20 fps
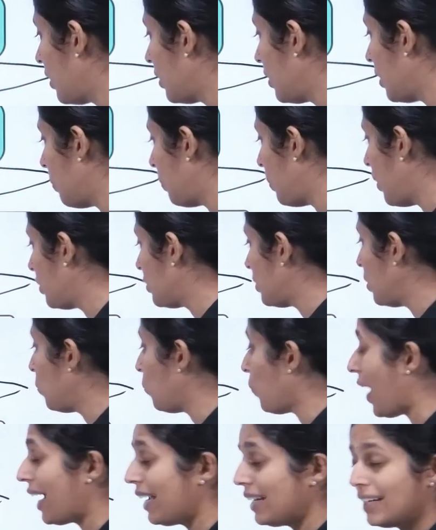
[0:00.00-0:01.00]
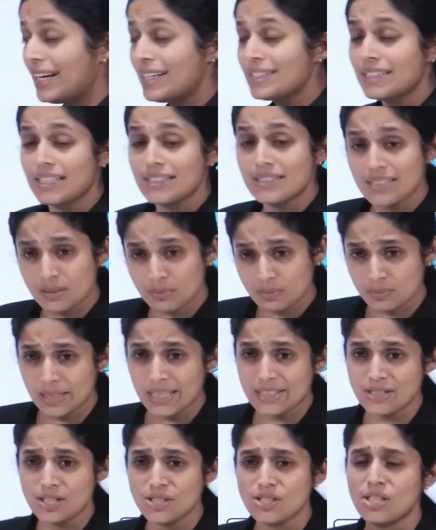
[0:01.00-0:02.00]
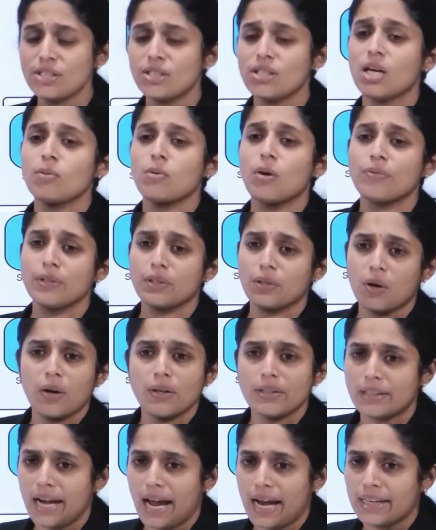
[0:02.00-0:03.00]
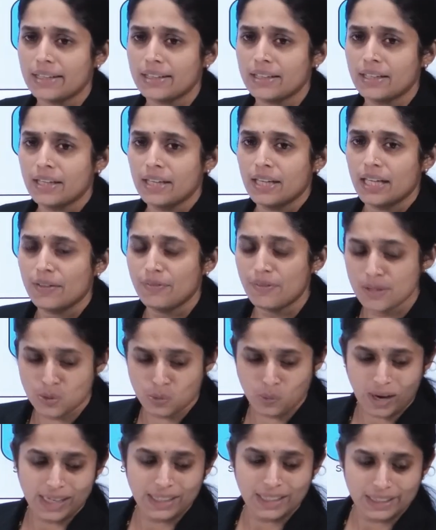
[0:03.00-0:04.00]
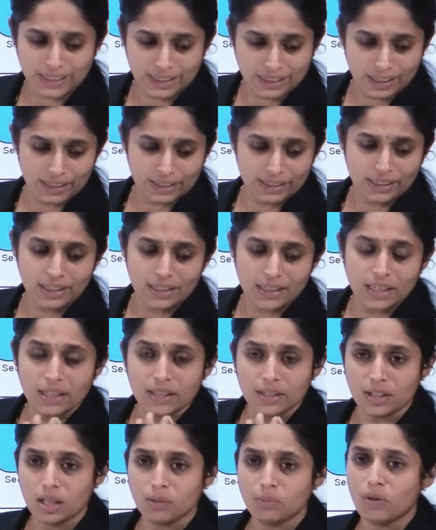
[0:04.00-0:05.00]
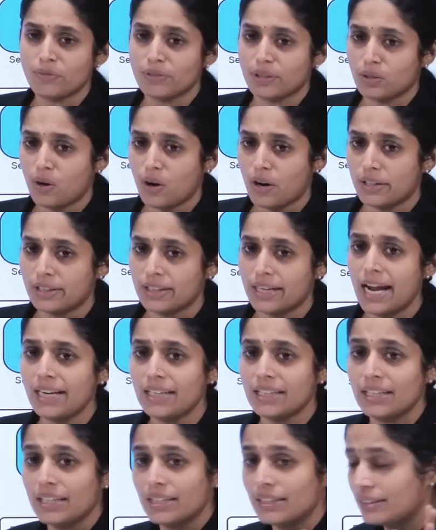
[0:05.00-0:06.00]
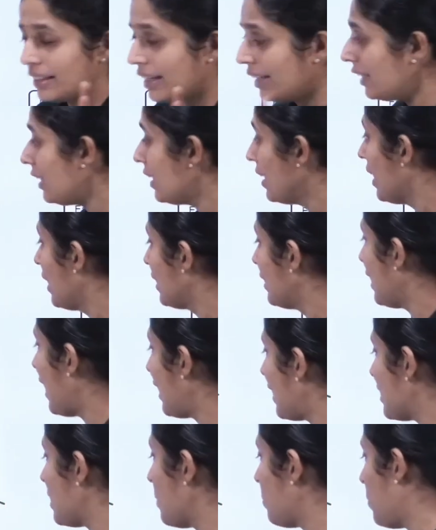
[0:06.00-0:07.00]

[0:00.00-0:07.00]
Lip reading: the person violates some essential term of the contract. If he is violating any term of the contract, then that is a